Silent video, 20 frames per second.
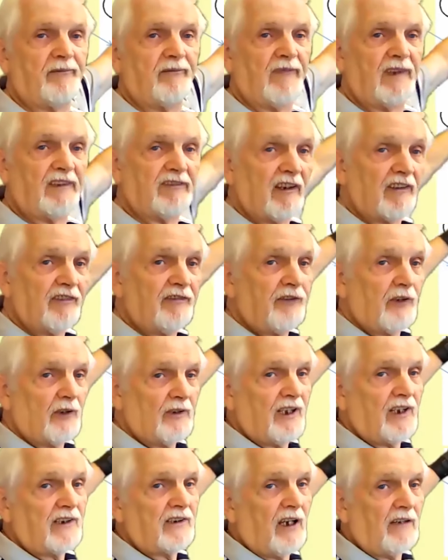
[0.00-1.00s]
If I
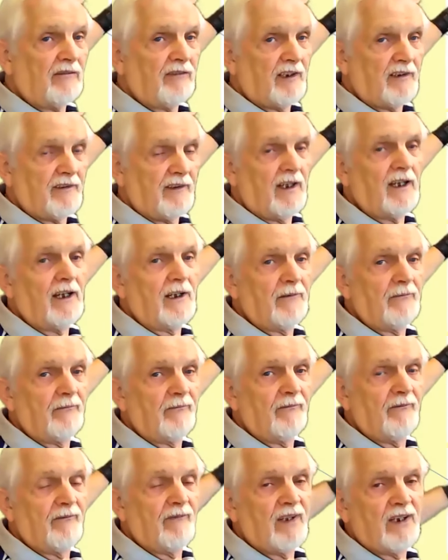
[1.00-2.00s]
fully cover that,
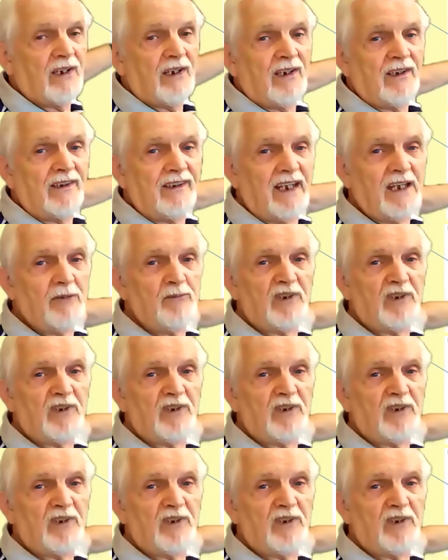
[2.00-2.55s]
then